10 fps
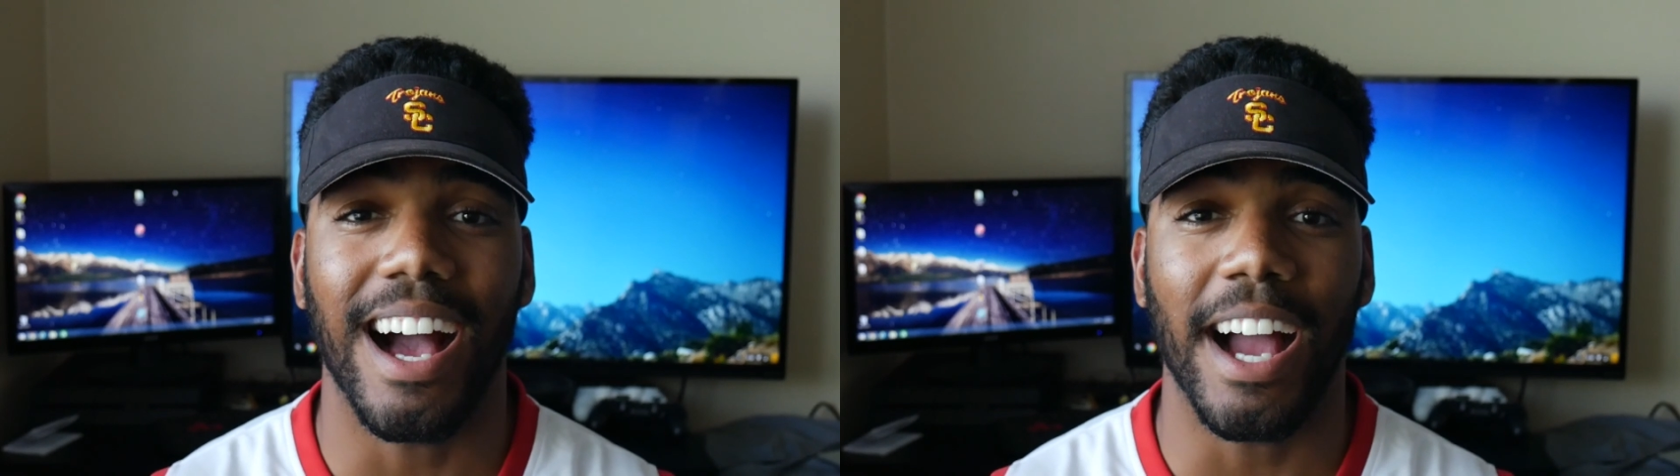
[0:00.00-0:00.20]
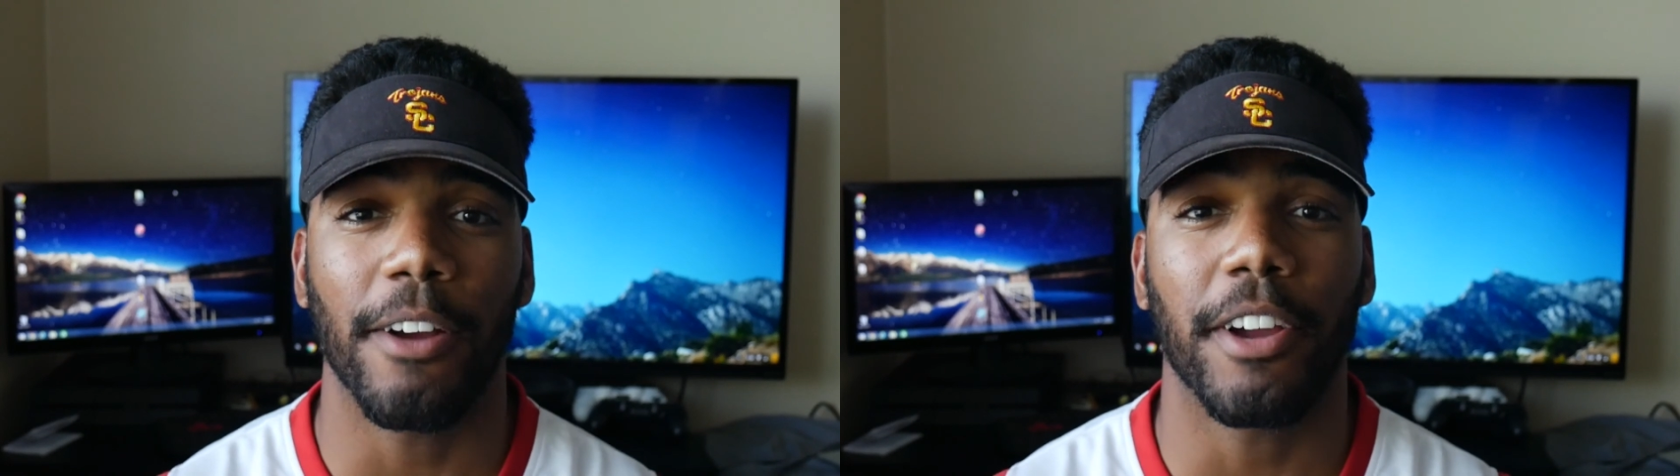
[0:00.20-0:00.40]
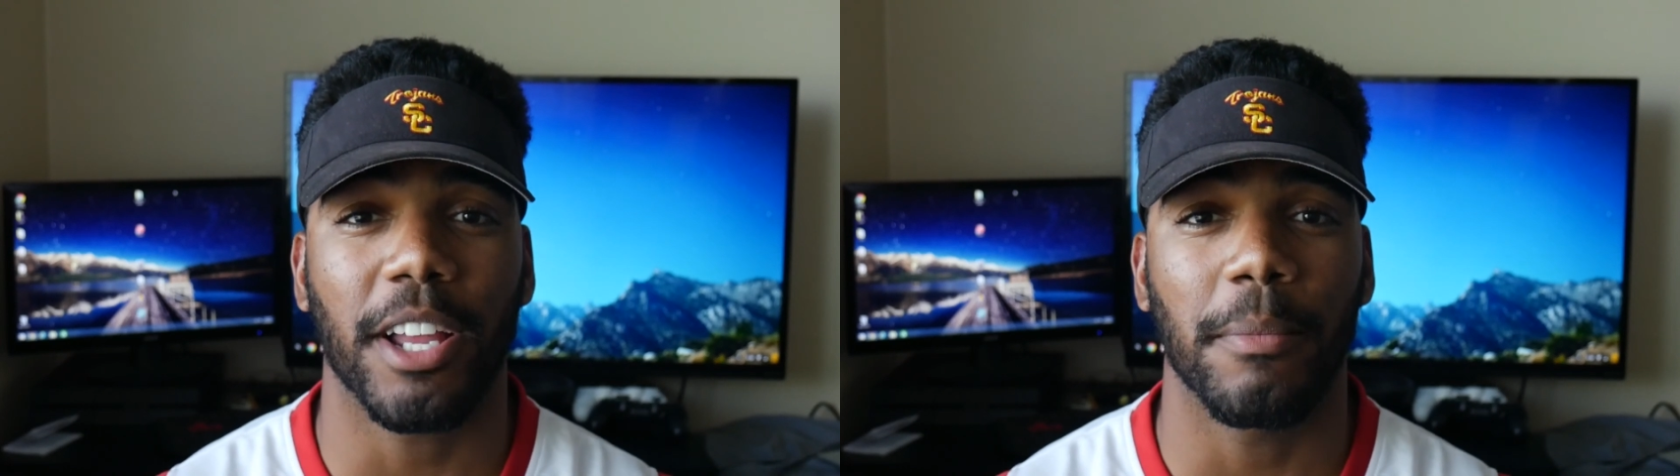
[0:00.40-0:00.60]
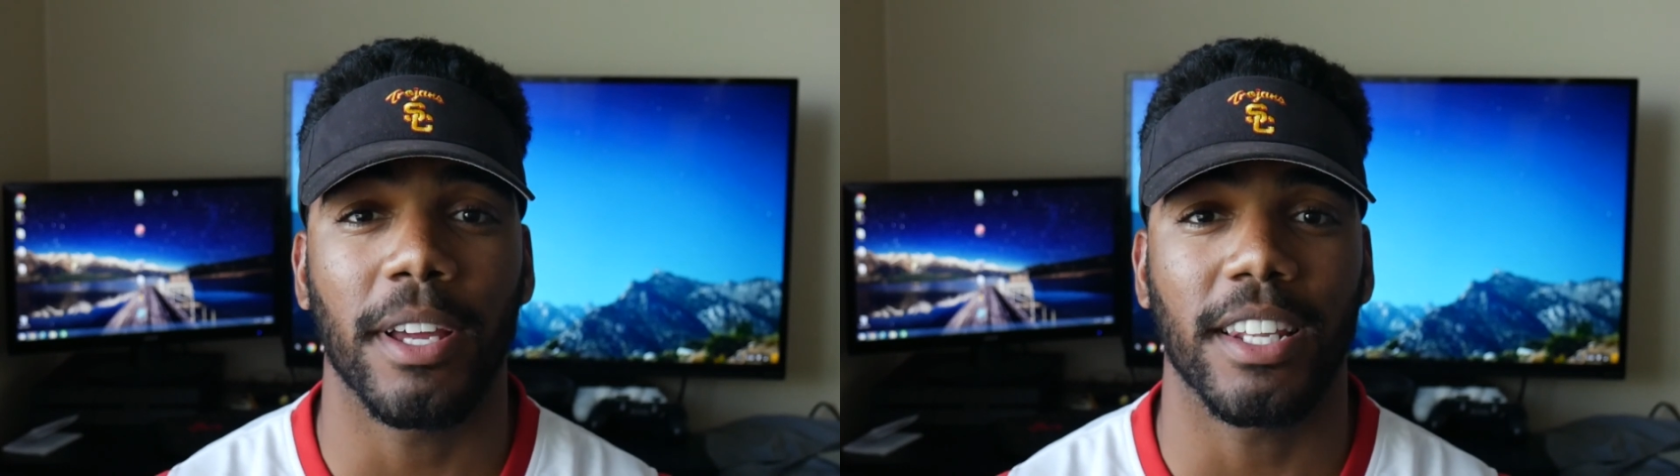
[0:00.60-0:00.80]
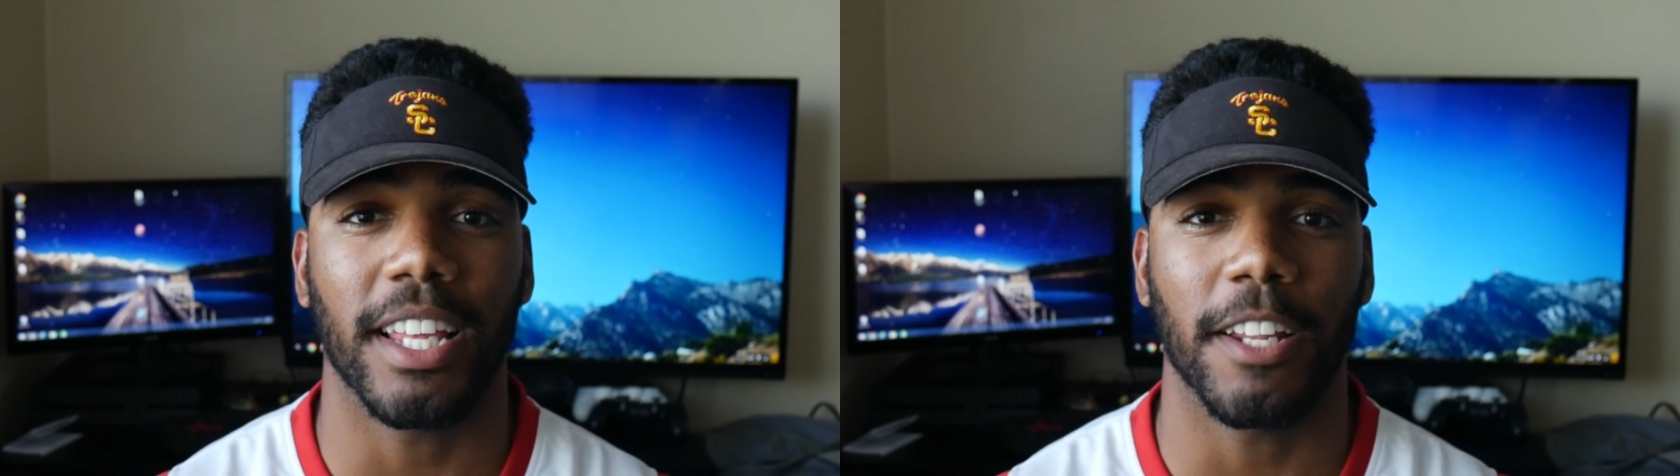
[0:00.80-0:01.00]
I
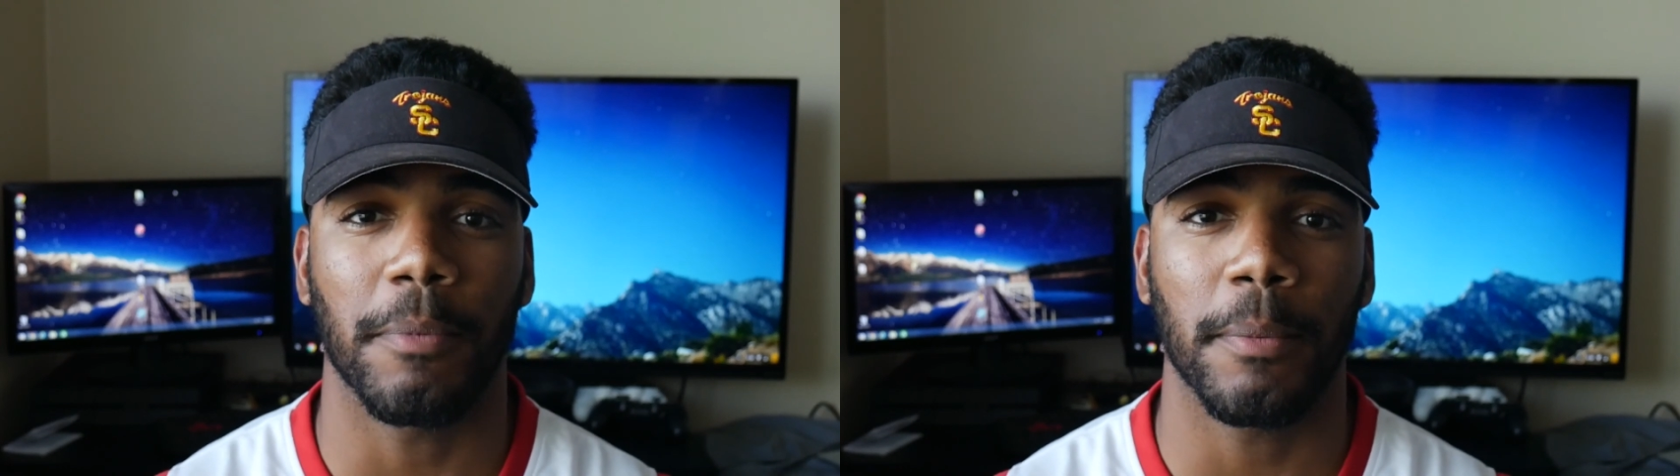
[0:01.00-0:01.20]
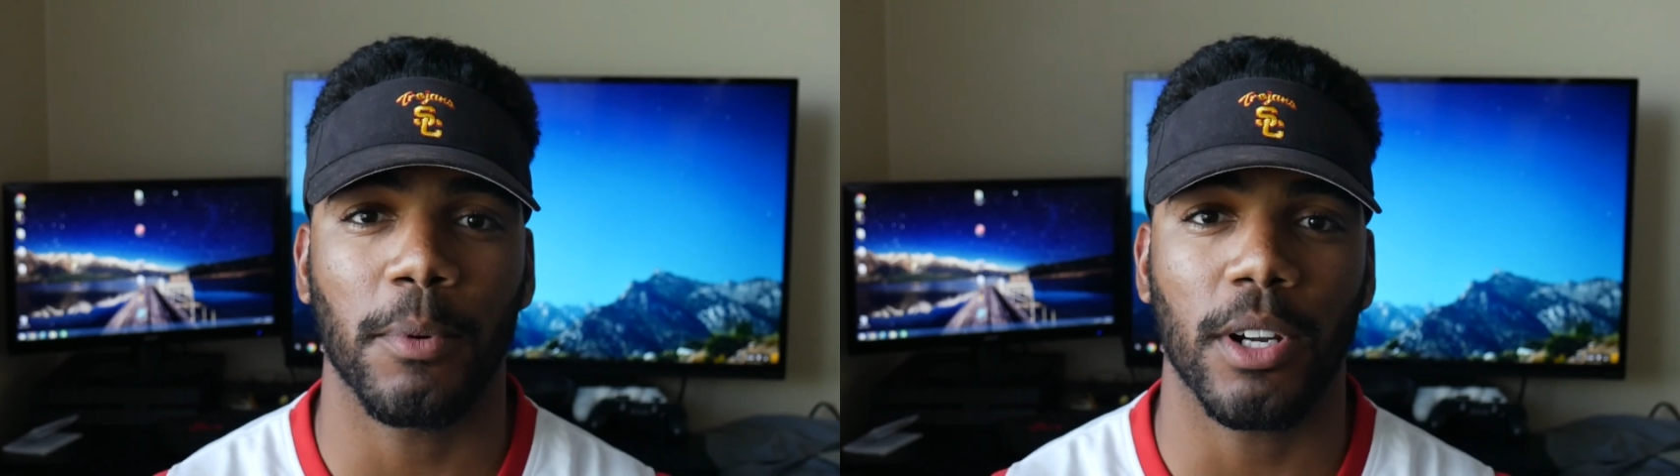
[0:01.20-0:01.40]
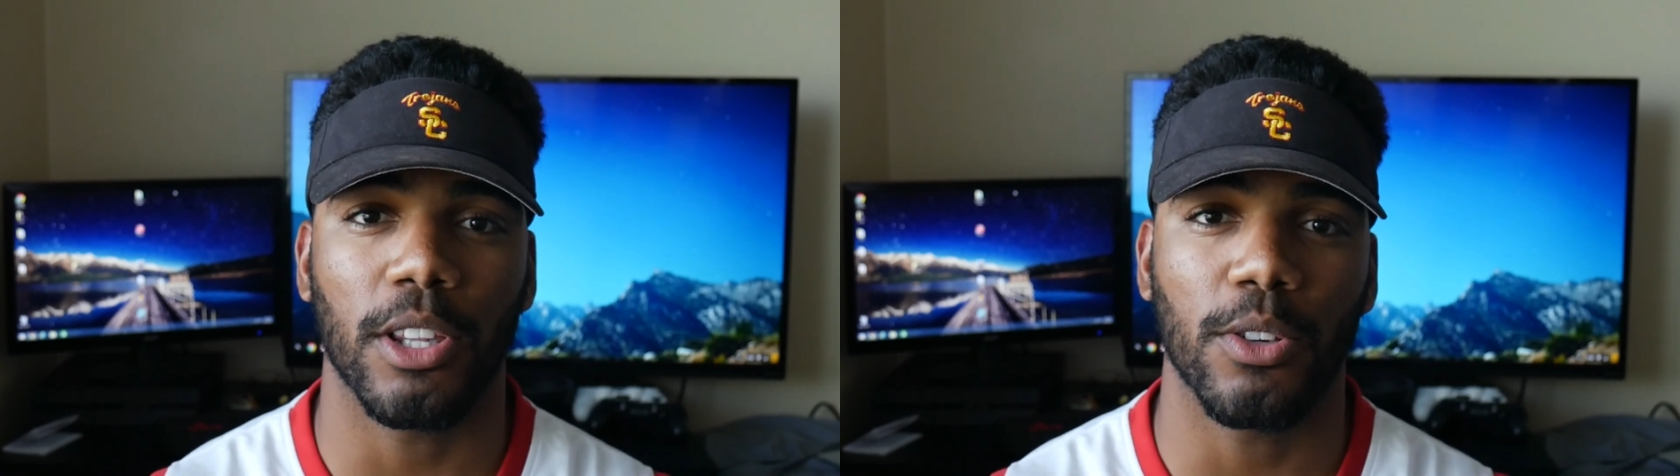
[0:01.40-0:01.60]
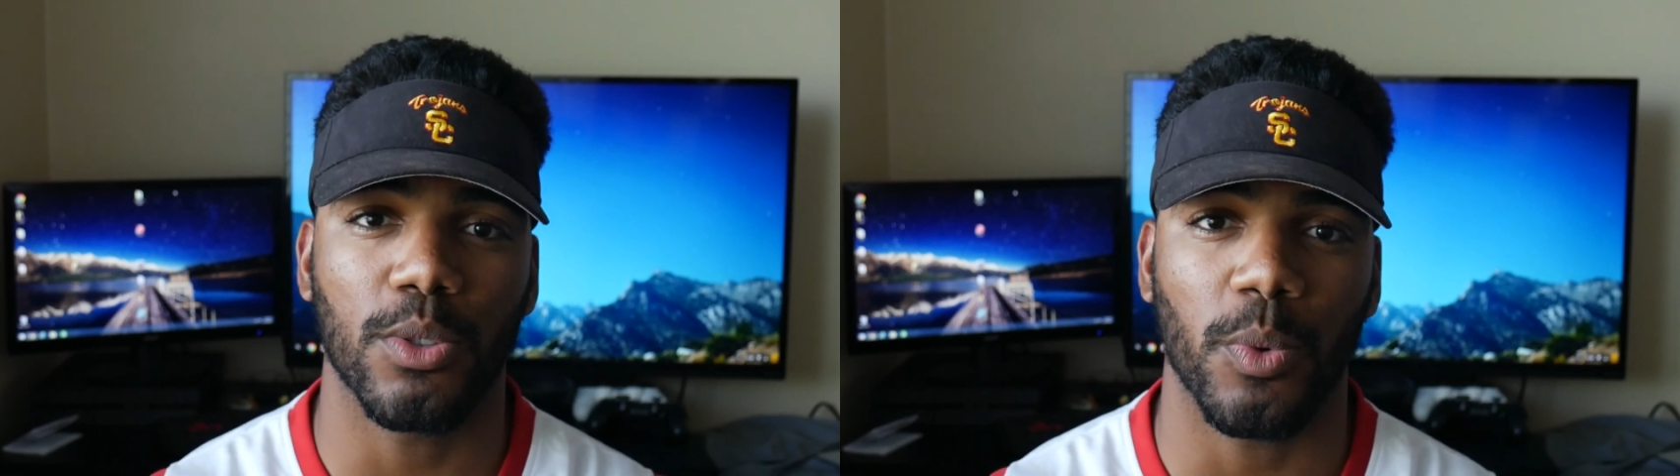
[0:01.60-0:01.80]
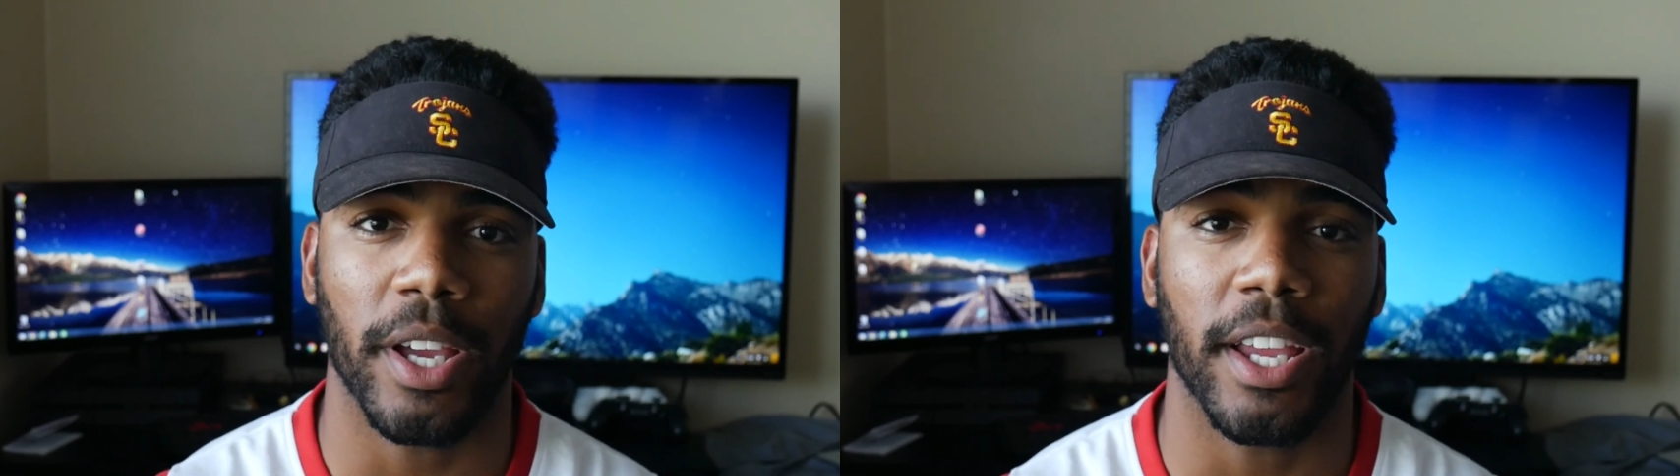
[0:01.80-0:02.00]
recommend that if people want to
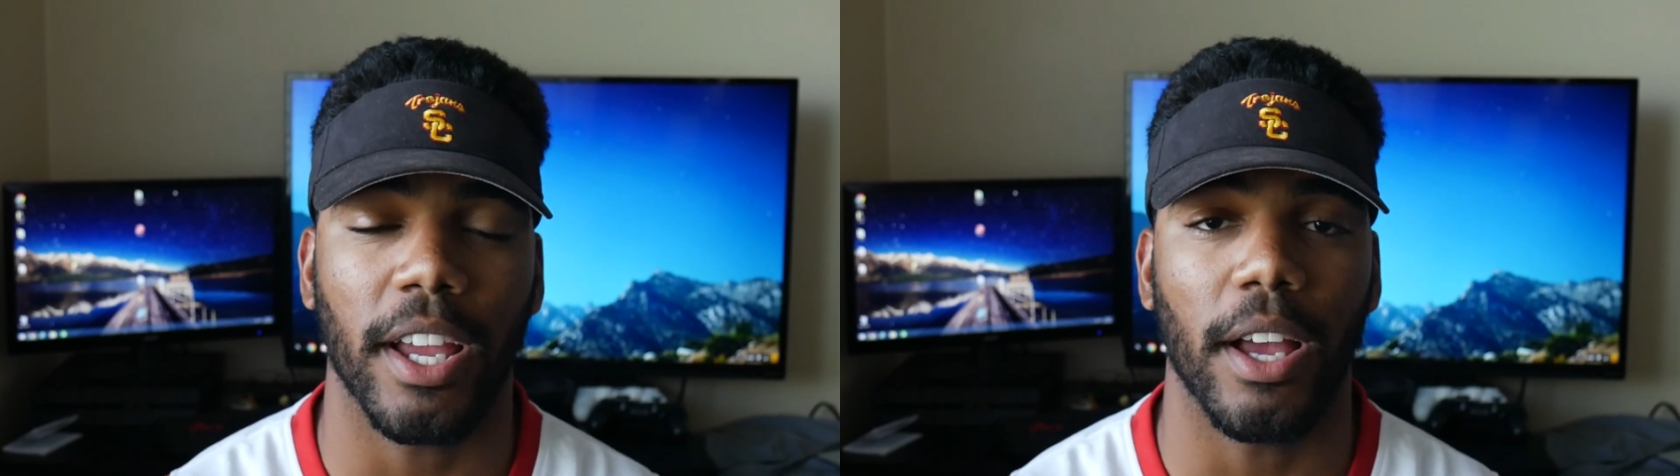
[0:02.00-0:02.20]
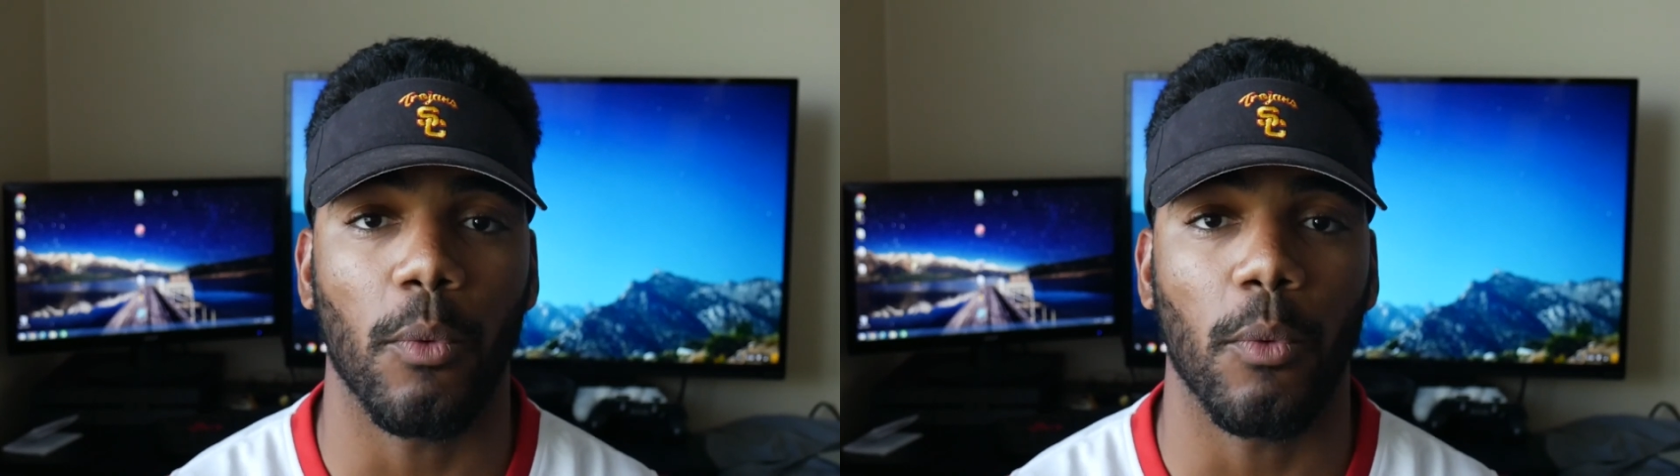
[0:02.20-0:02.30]
lose weight